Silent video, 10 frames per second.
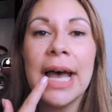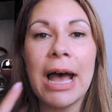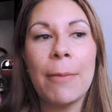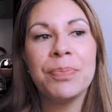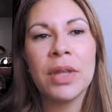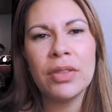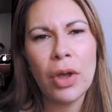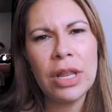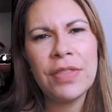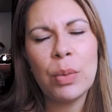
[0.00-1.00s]
The
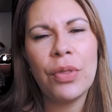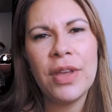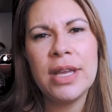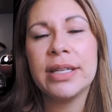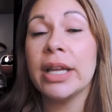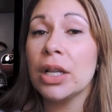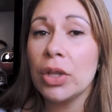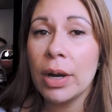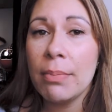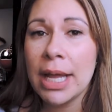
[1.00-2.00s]
only thing with these, like a
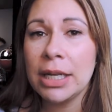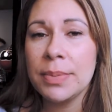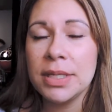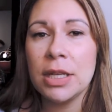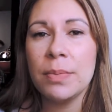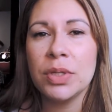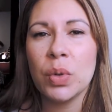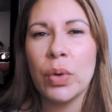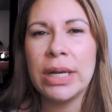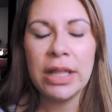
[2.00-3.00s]
lot of matte
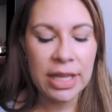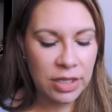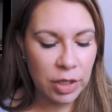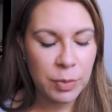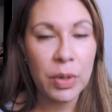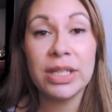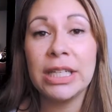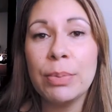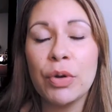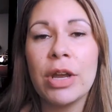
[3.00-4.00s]
lipsticks or any of these, I suppose,
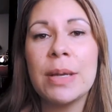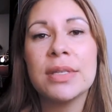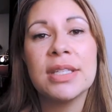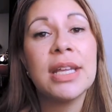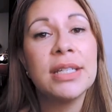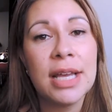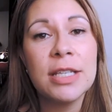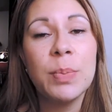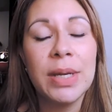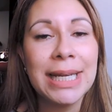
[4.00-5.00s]
lip creams, is that it
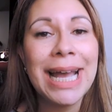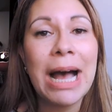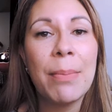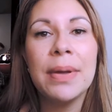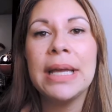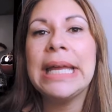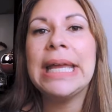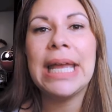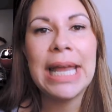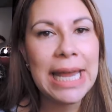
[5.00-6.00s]
does pick up
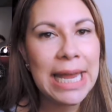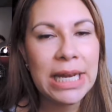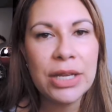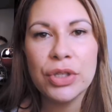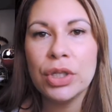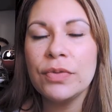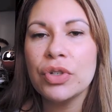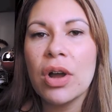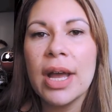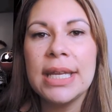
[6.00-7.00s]
any sort of
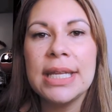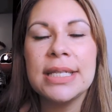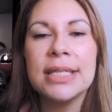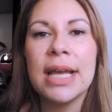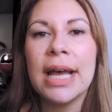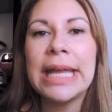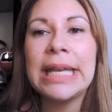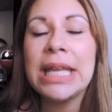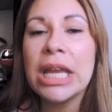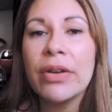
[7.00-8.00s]
dryness,
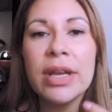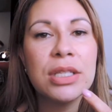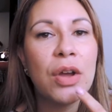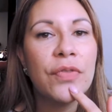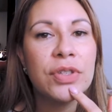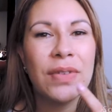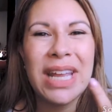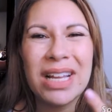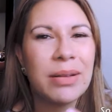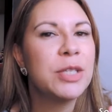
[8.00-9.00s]
any areas of sort
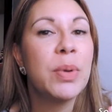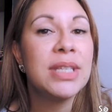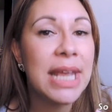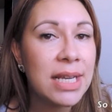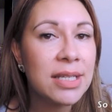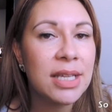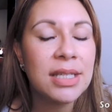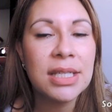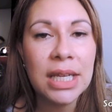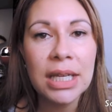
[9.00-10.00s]
of, I suppose,
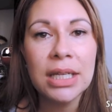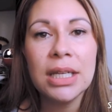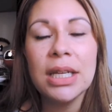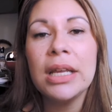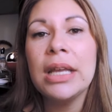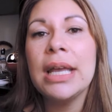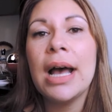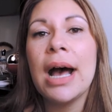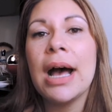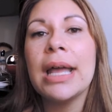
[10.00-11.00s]
excess skin,
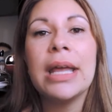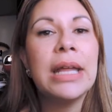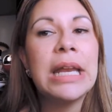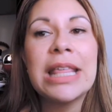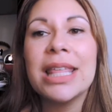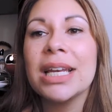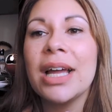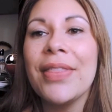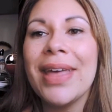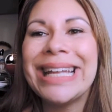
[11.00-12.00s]
anything
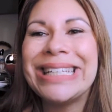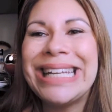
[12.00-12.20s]
like that.